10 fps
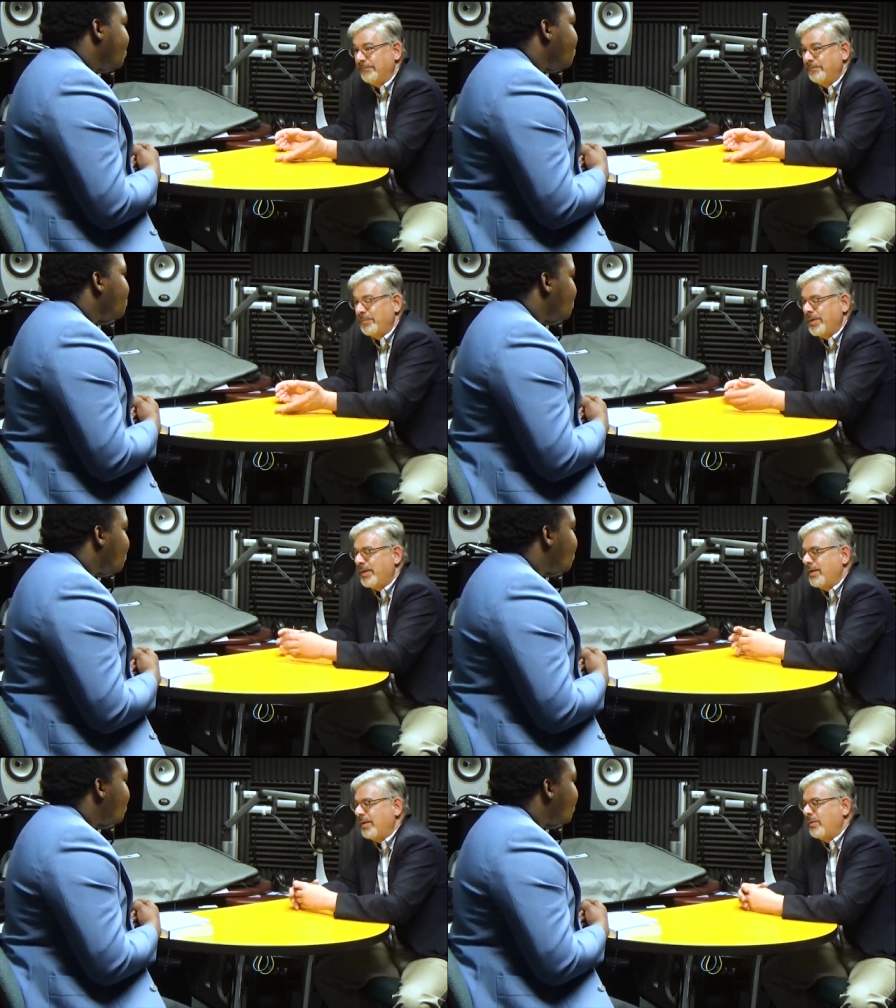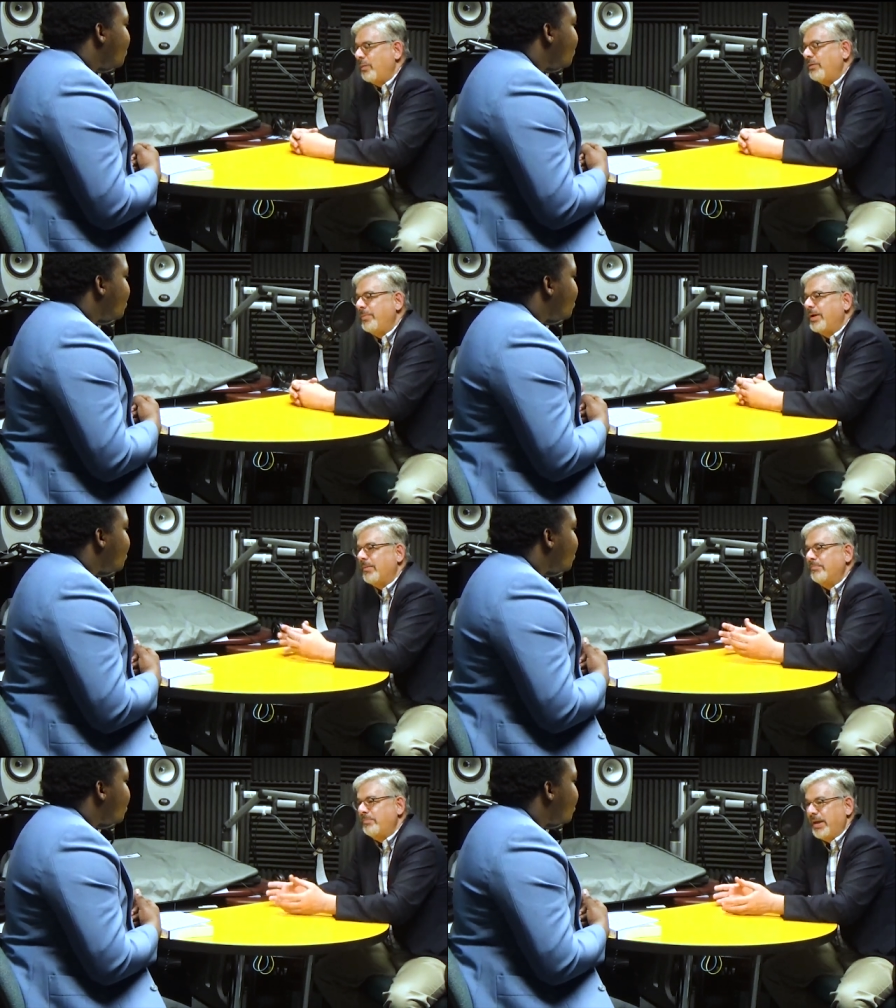Mm -hmm. When you
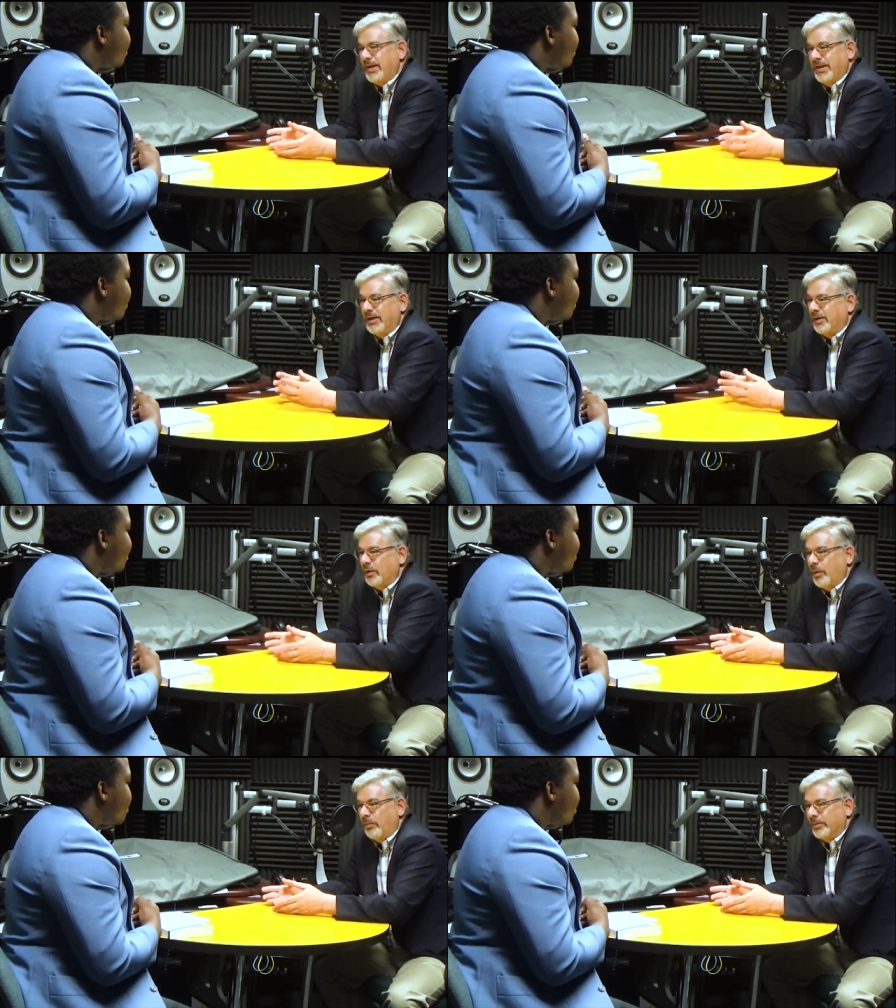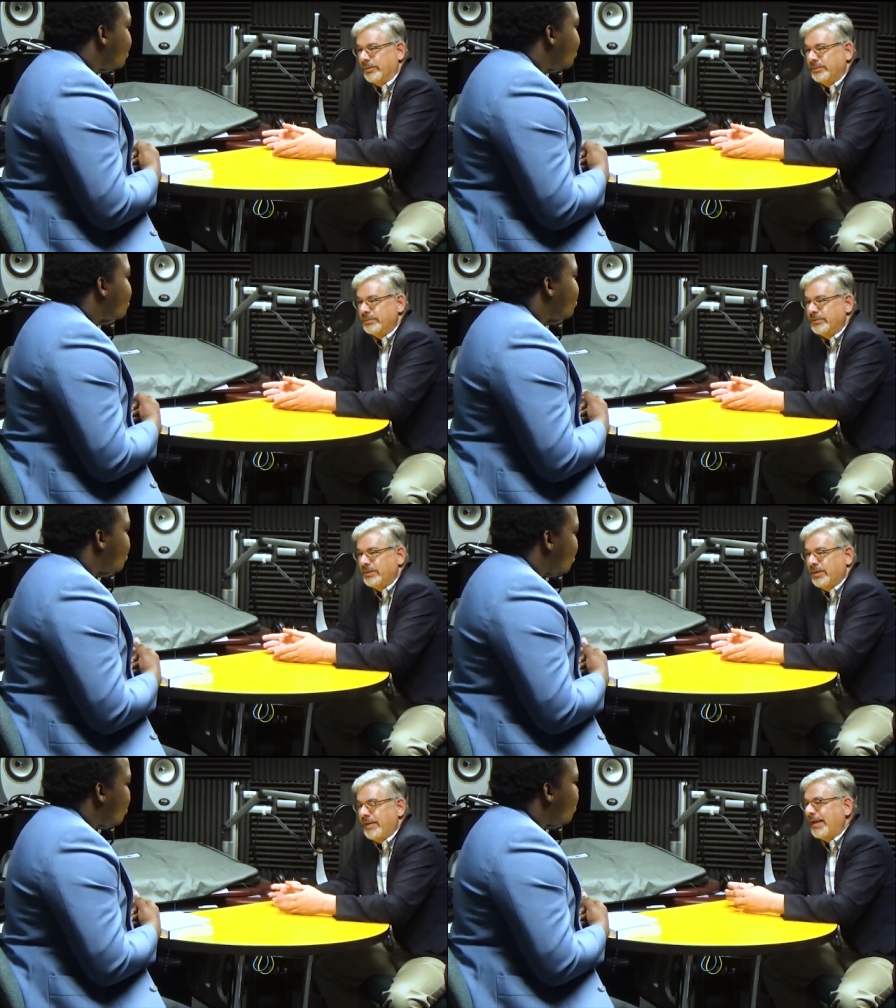become big and global,
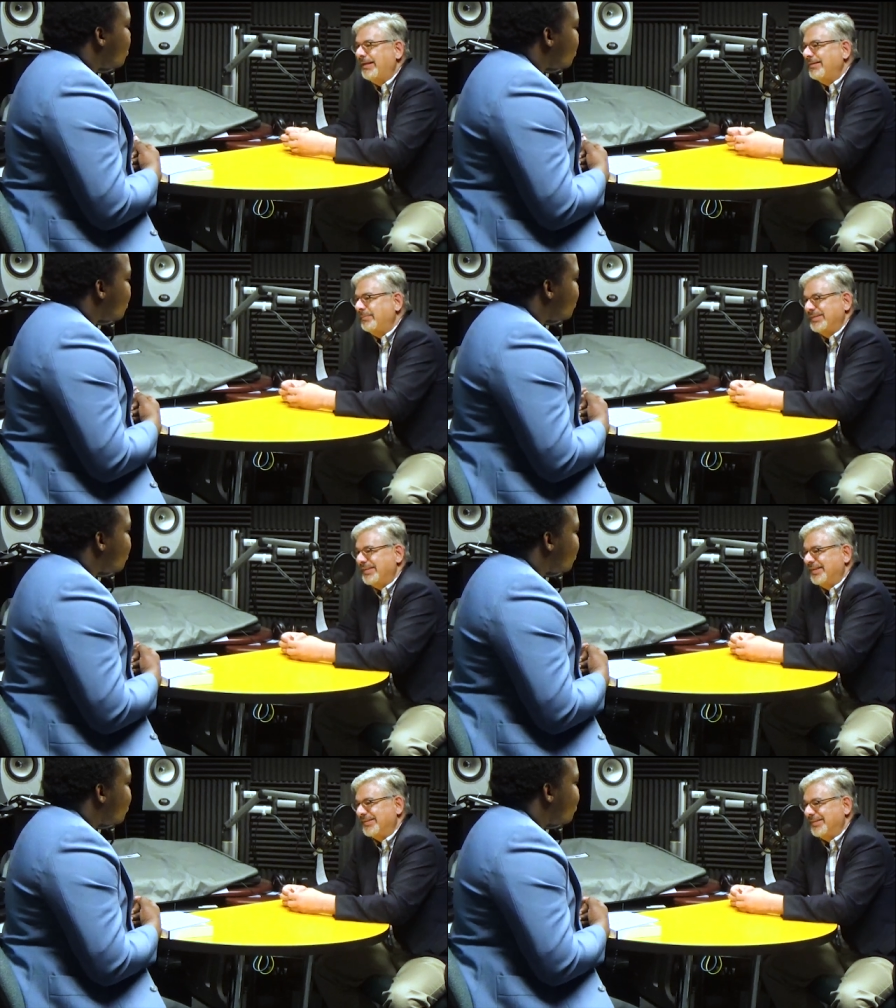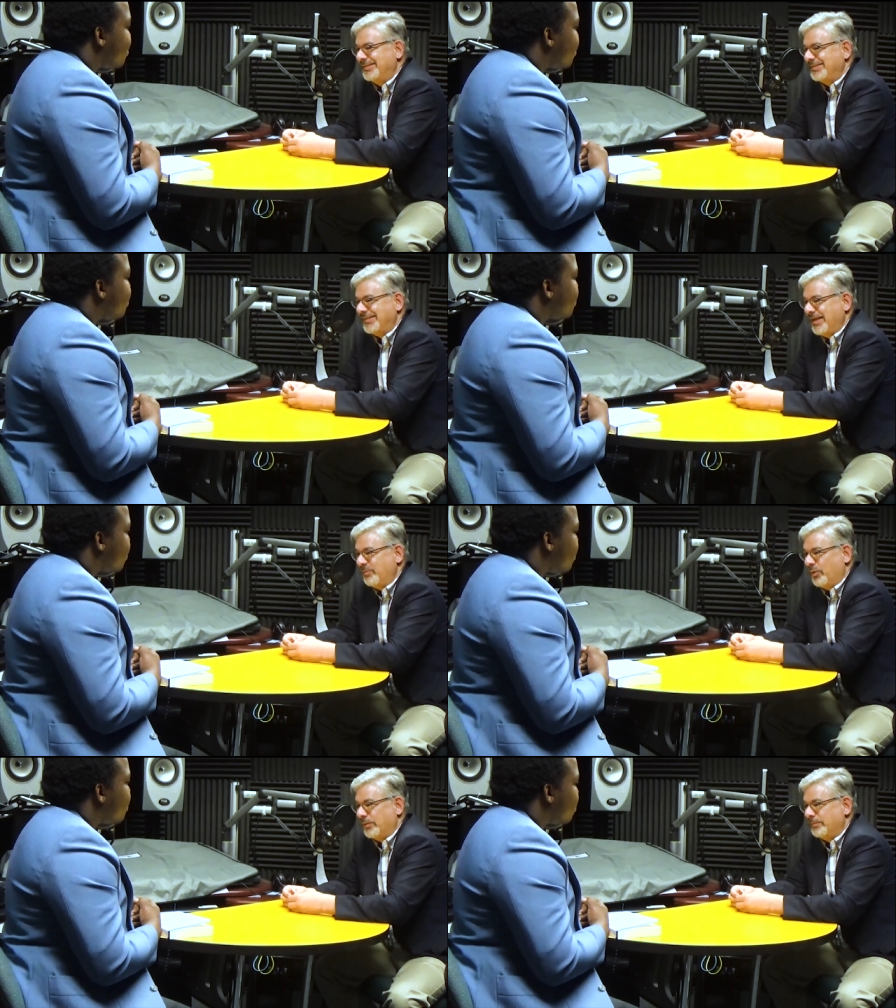that intimacy doesn't exist
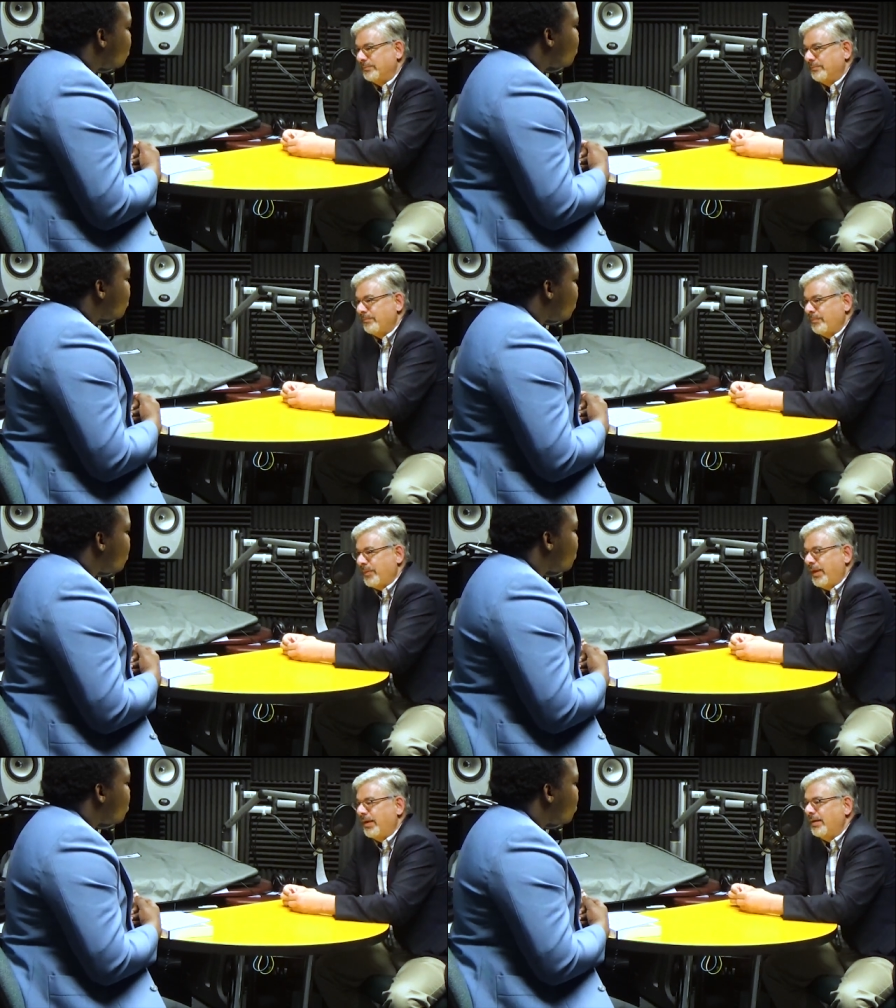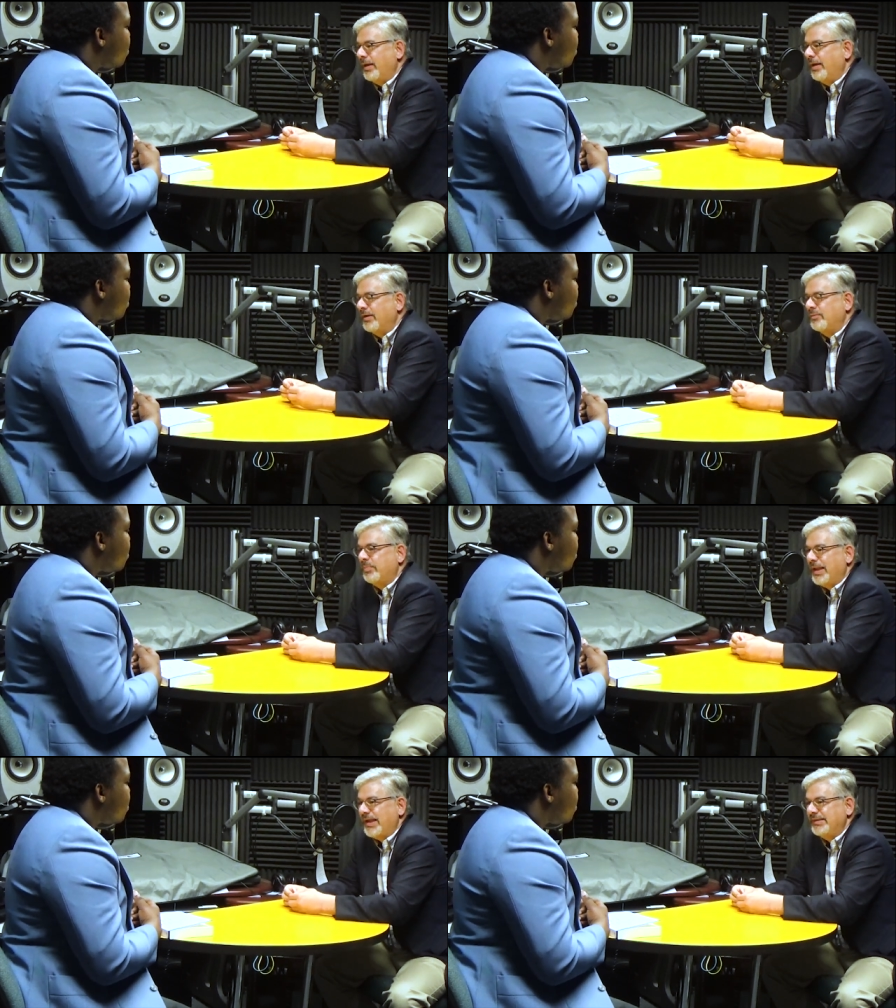anymore, and mm-hmm. in its
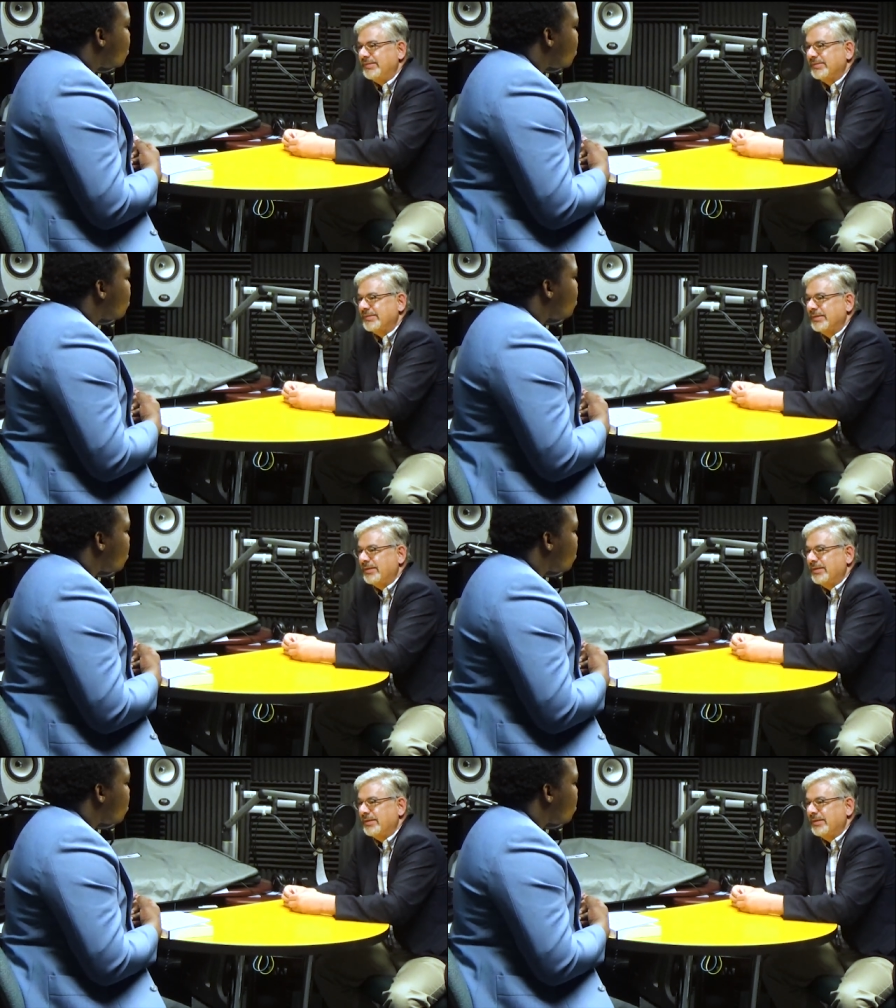place,